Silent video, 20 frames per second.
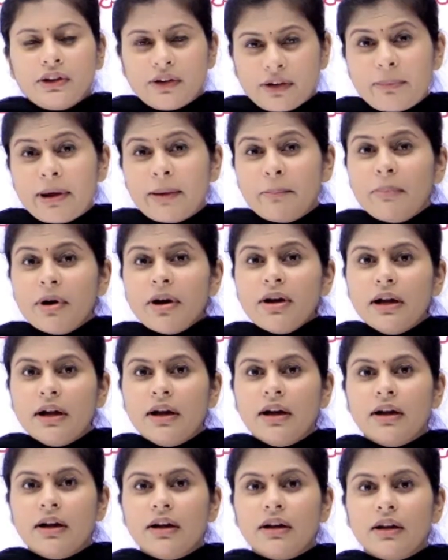Remember?
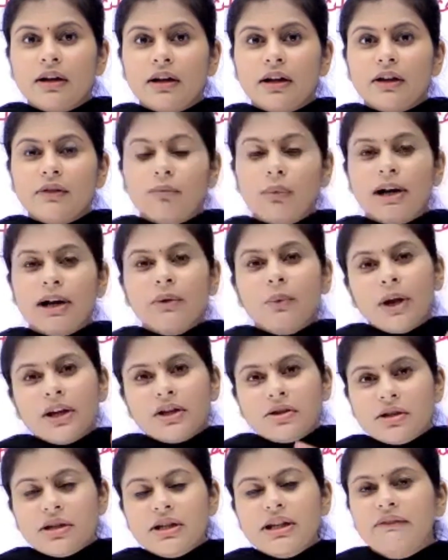One
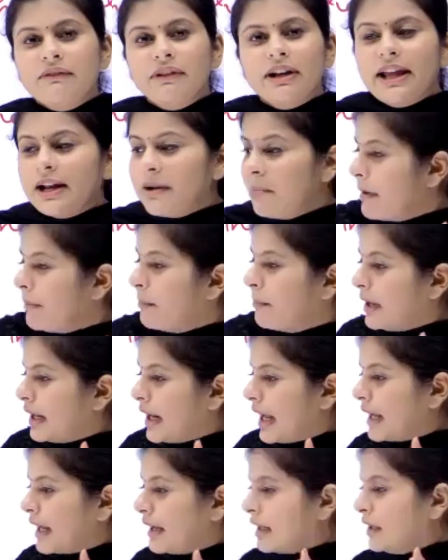question, even I remember
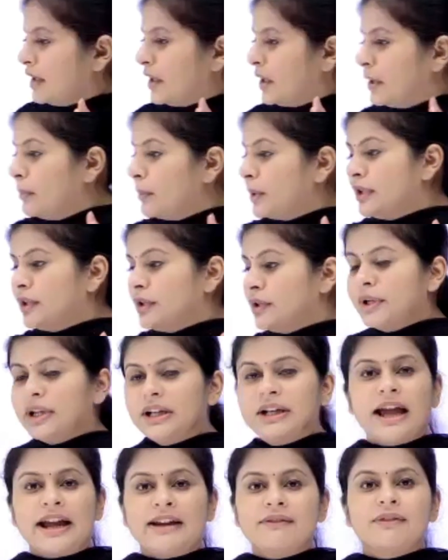I did with you
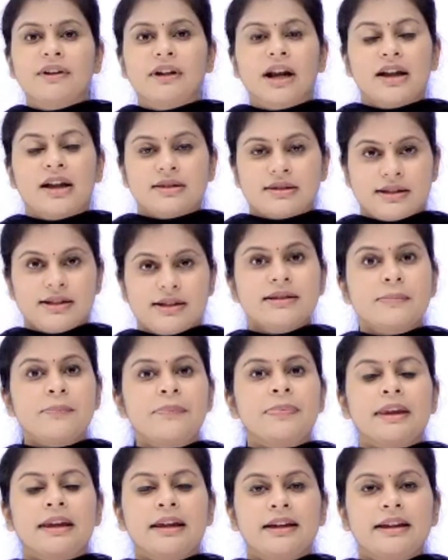in live classes.
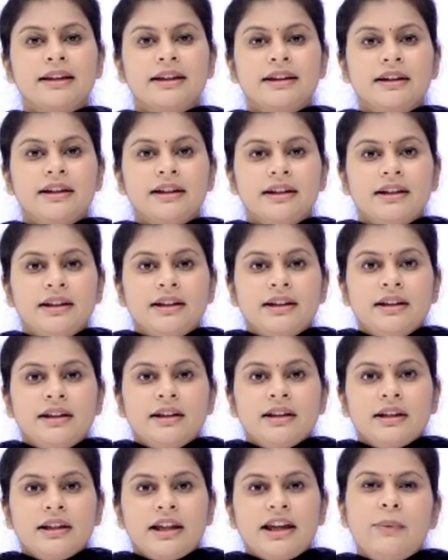
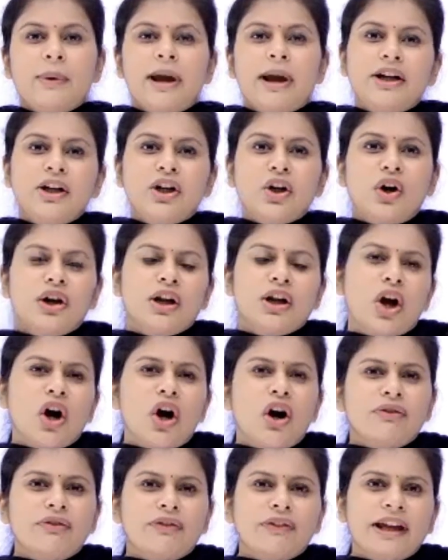He went on a
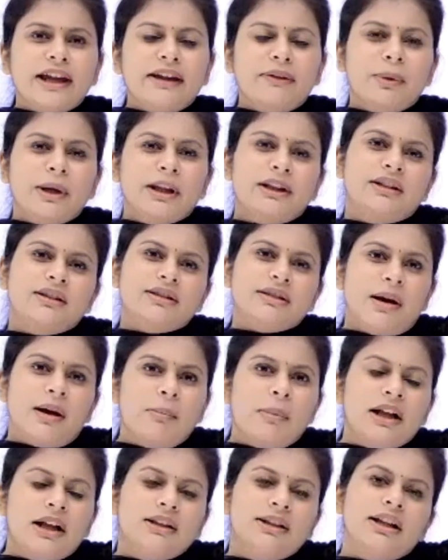coffee with
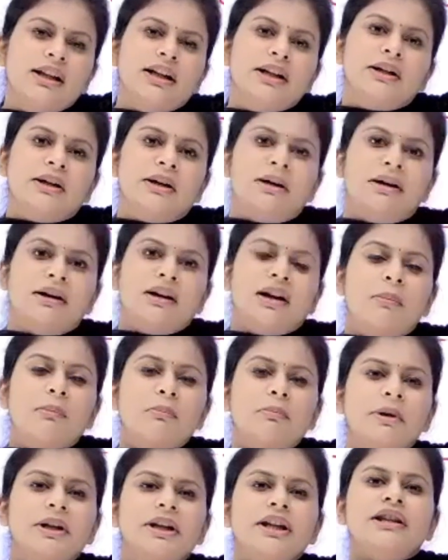some other
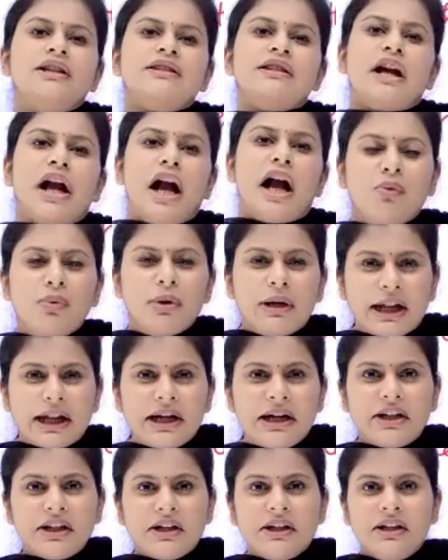company's
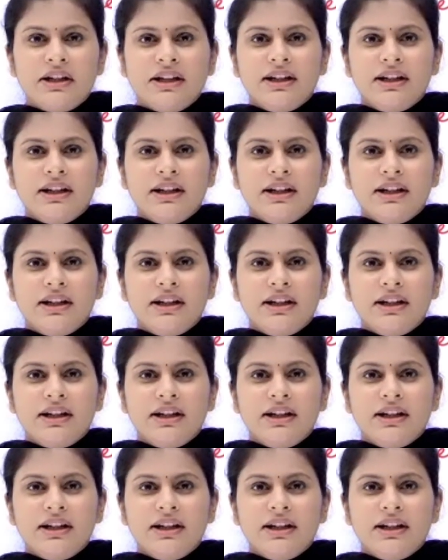accountant,